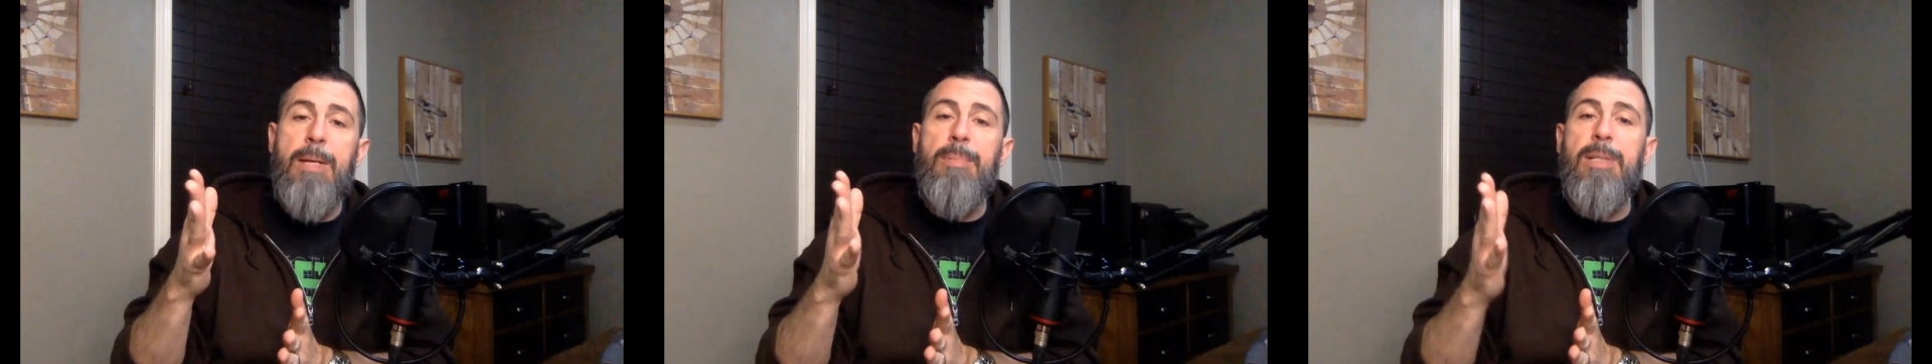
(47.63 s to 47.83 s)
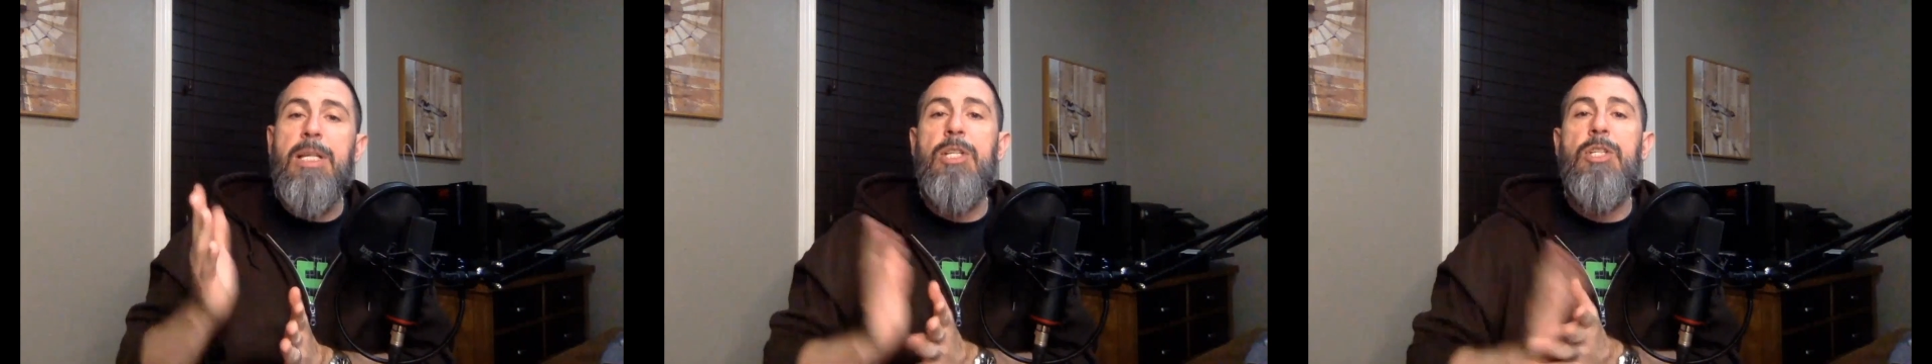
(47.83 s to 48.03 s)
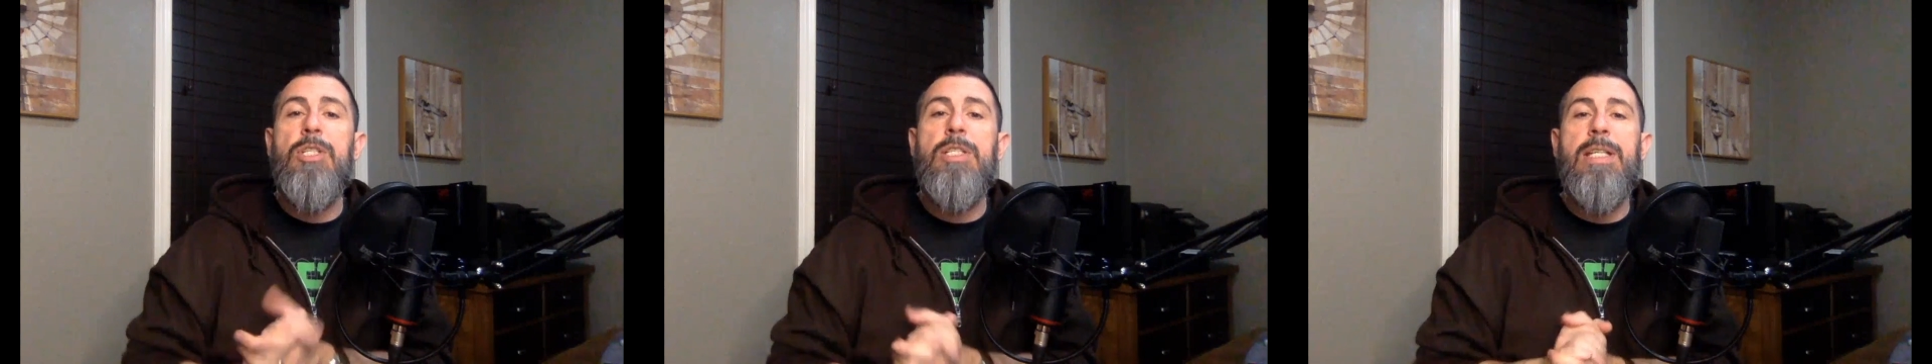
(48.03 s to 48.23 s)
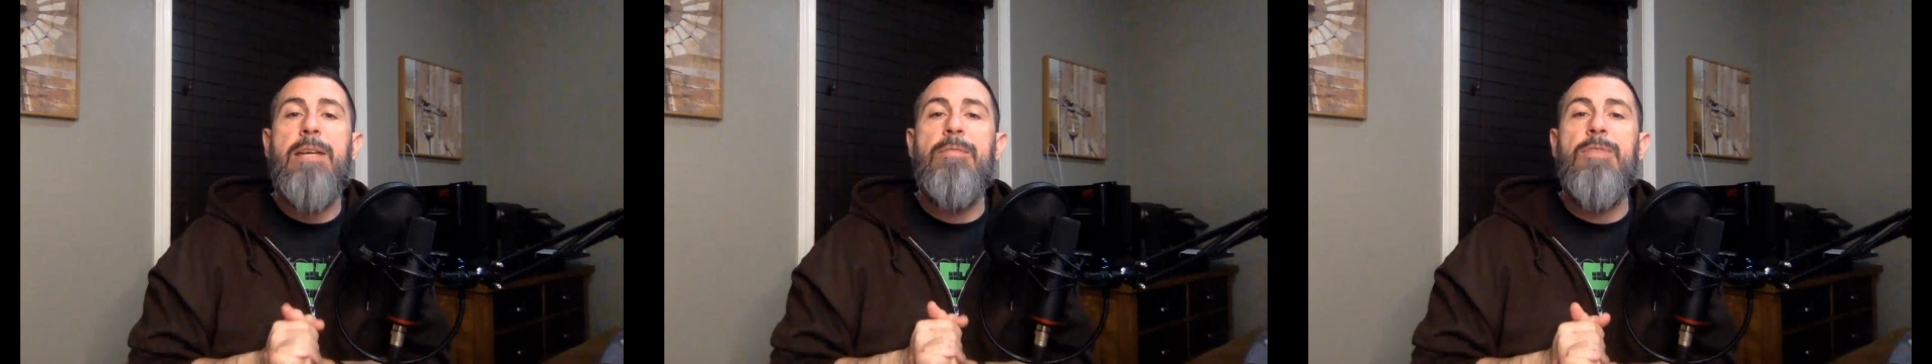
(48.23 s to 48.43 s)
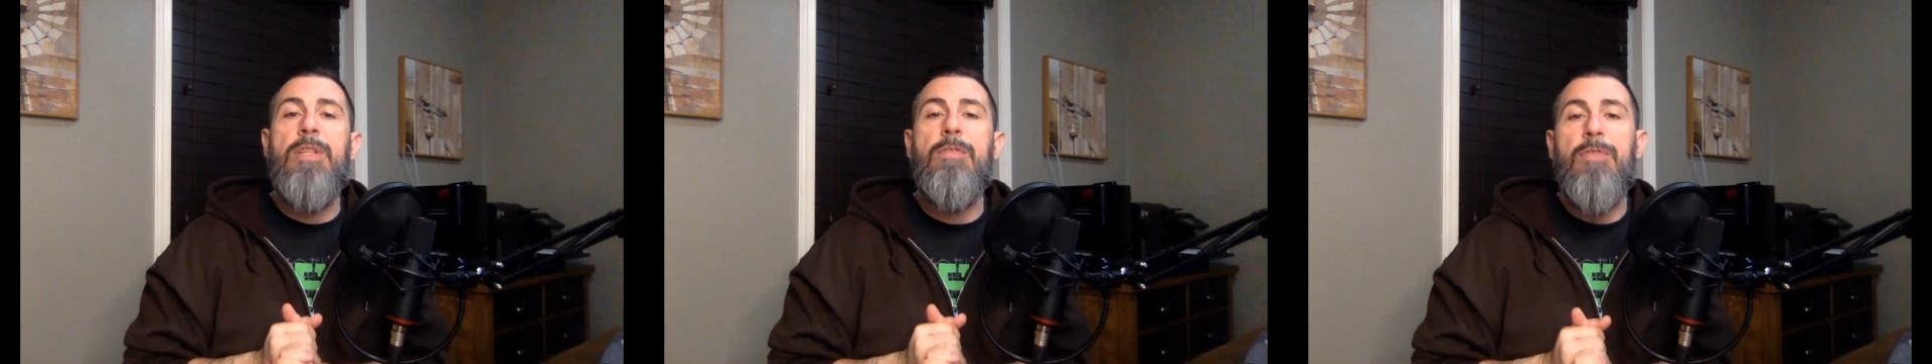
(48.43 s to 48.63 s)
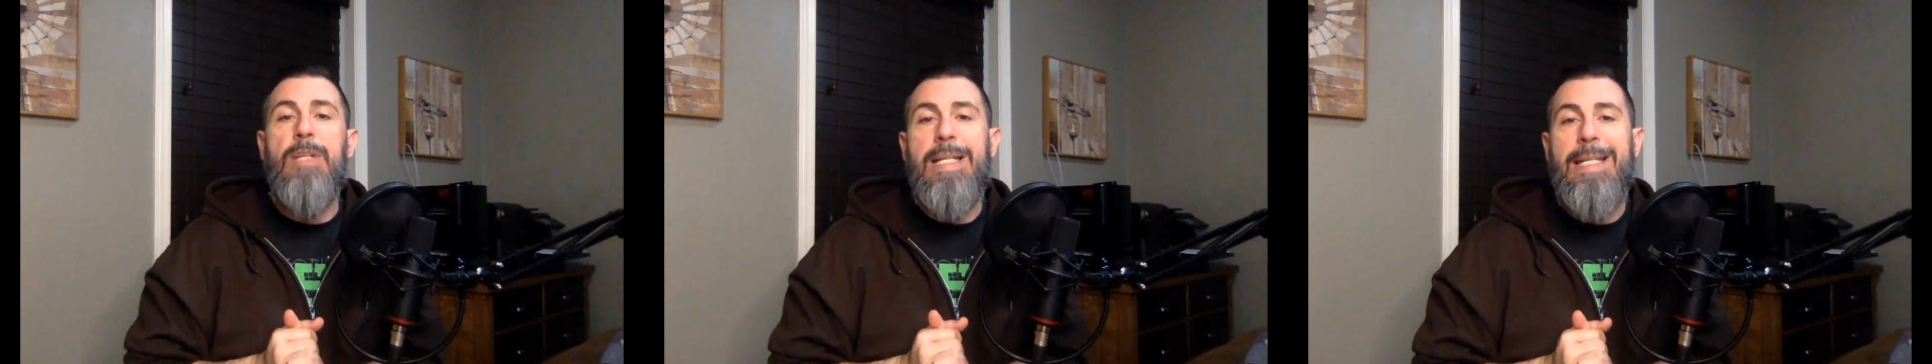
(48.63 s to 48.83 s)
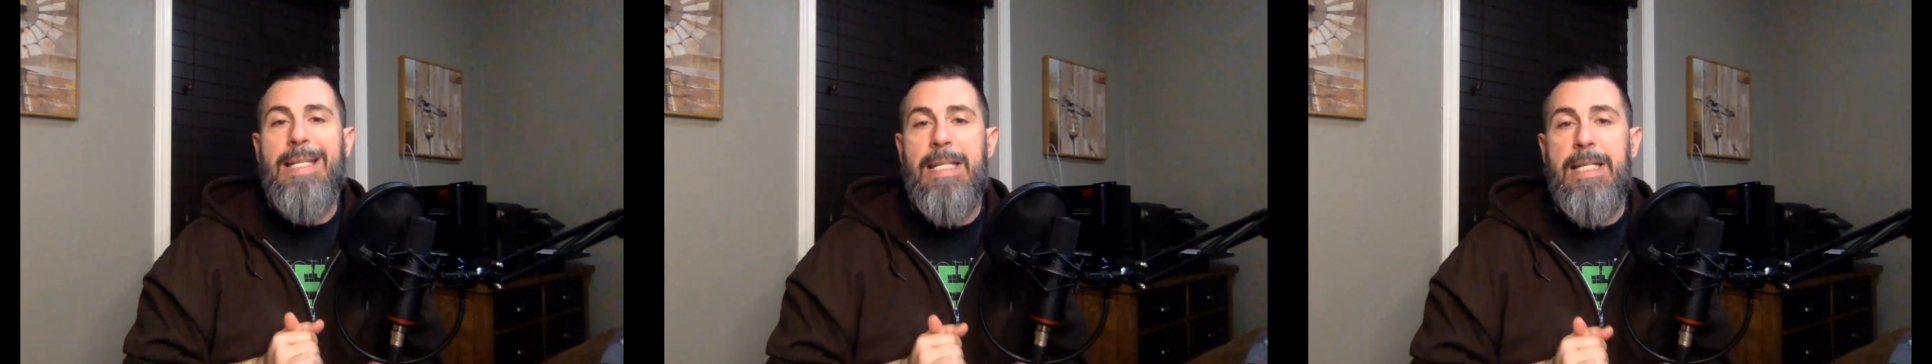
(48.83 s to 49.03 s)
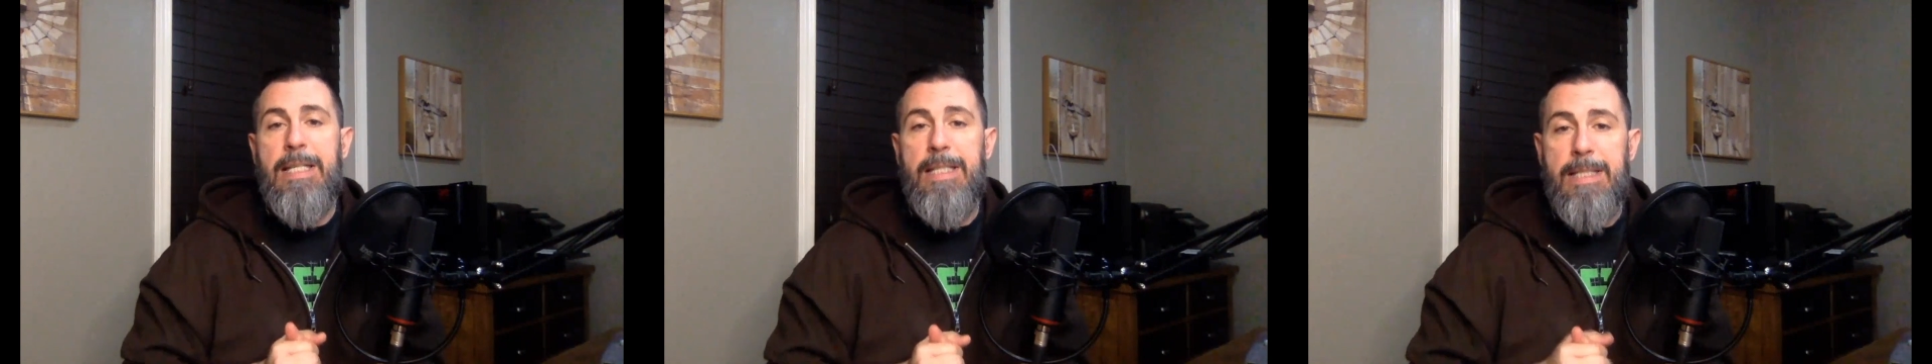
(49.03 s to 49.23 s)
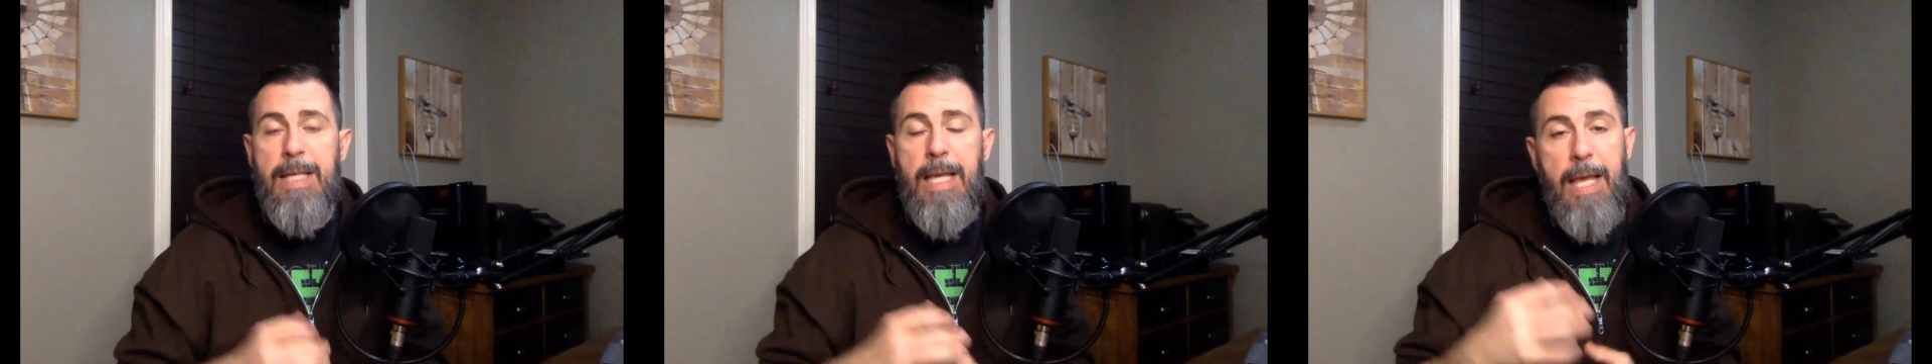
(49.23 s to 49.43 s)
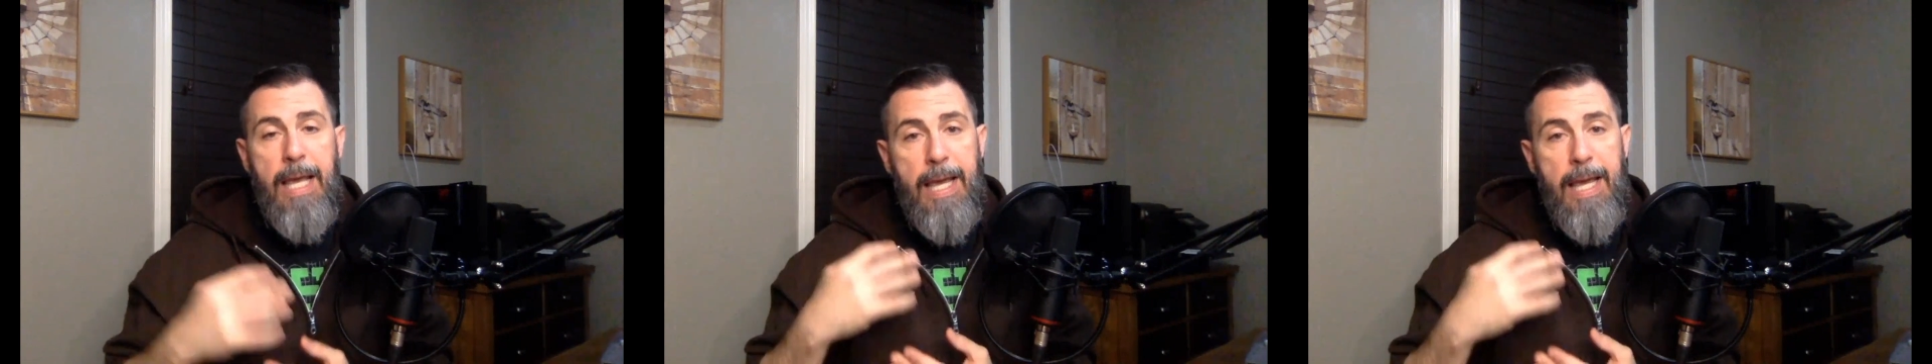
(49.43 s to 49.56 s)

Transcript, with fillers: applications have different needs.